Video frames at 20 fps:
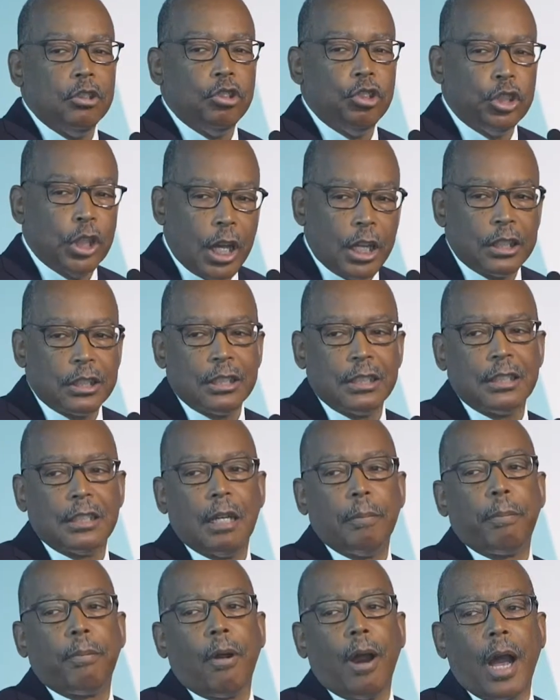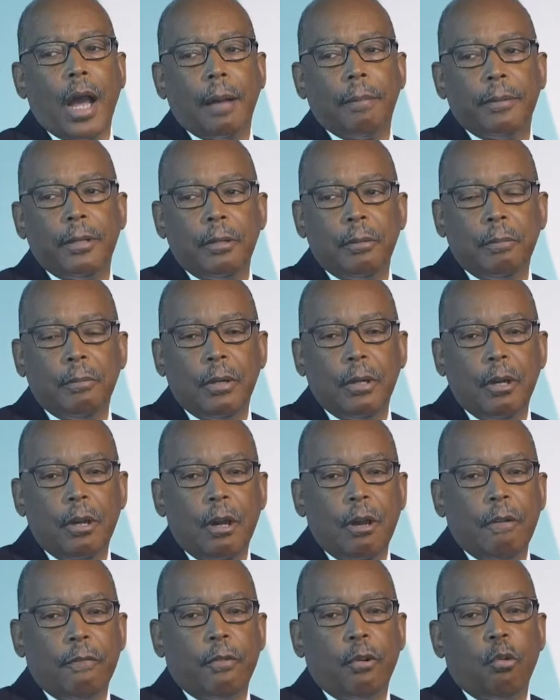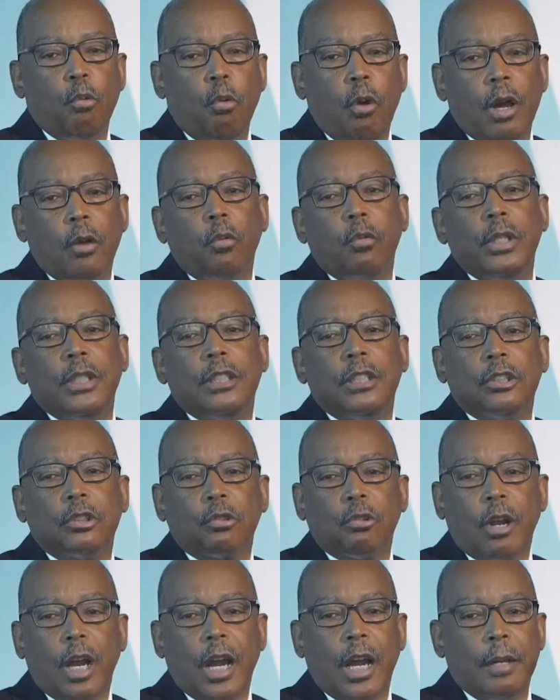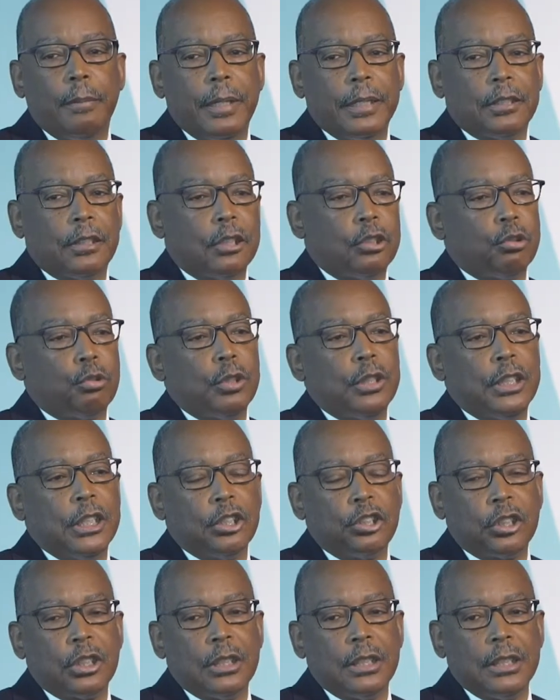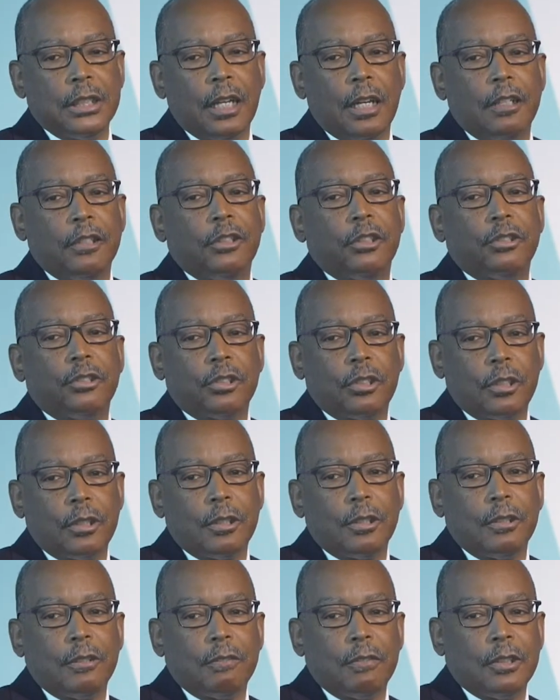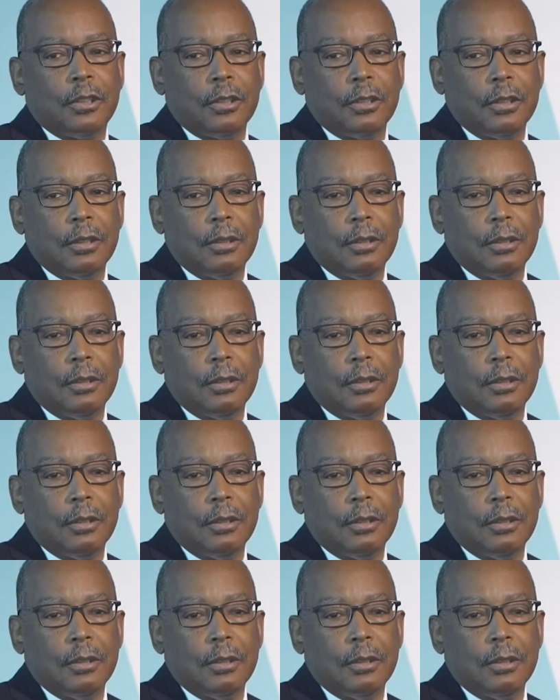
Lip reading: just a problem for what we describe as the traditionally underserved.